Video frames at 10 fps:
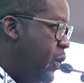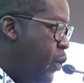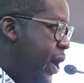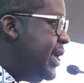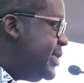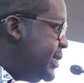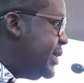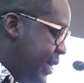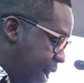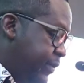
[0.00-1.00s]
where
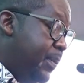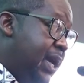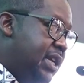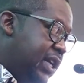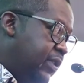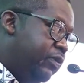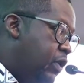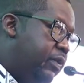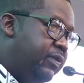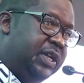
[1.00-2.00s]
is government
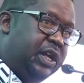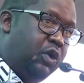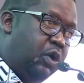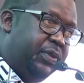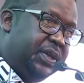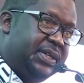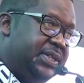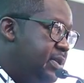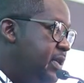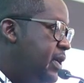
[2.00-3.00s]
involved in all
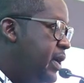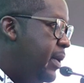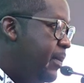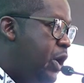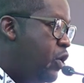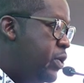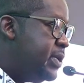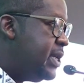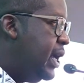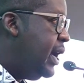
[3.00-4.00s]
this?
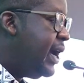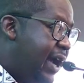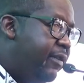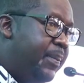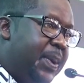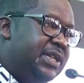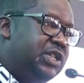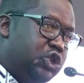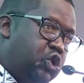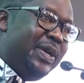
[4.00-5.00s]
Because
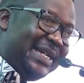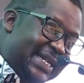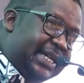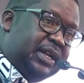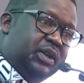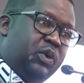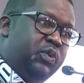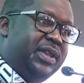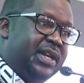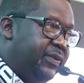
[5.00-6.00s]
governments don't deal
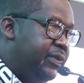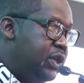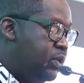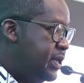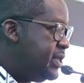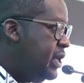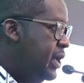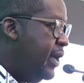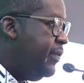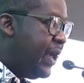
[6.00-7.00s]
with individuals.
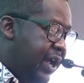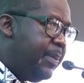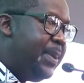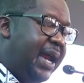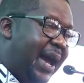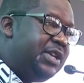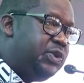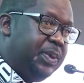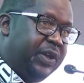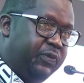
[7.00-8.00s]
The government has
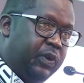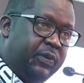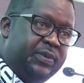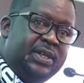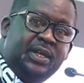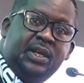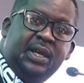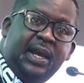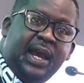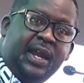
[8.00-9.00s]
to be involved.
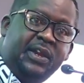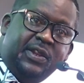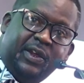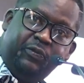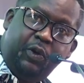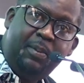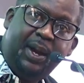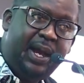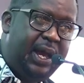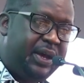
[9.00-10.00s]
And in the
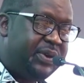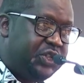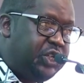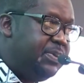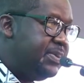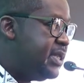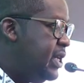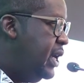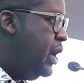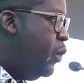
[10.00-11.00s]
former regimes,
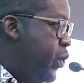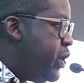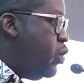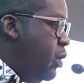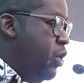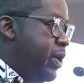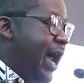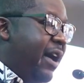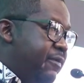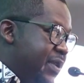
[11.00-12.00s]
we could not
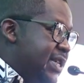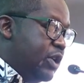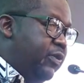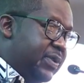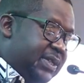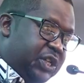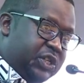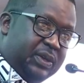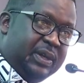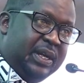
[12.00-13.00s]
have this
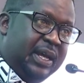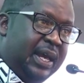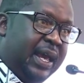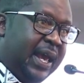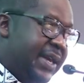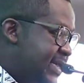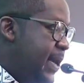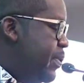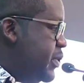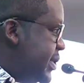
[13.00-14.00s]
conversation. As
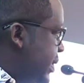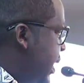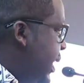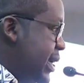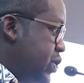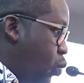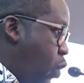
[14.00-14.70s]
simple thing as